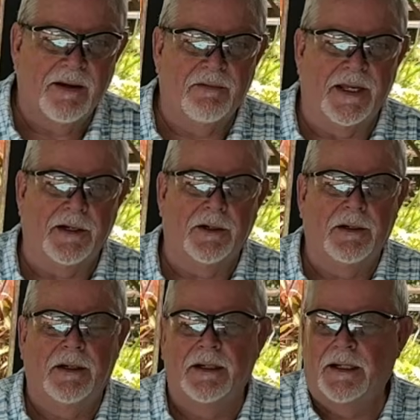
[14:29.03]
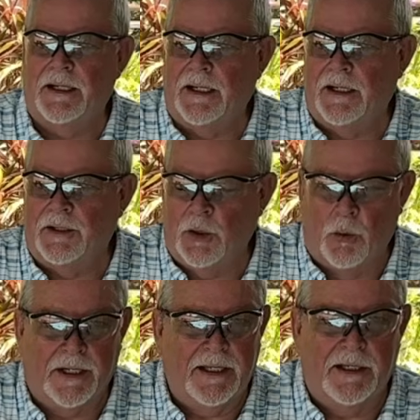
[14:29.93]
vinegar. You don't
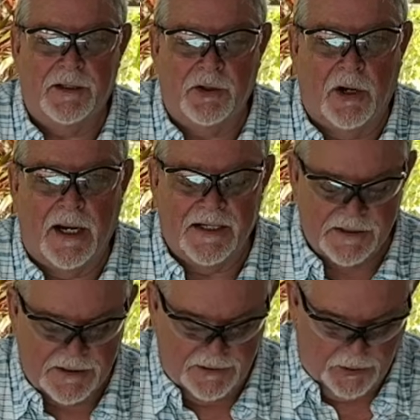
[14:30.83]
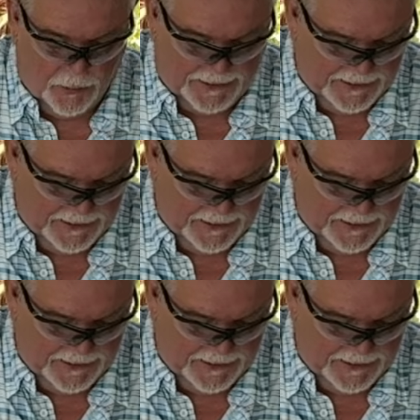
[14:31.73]
want to get it in your eyes. You don't want to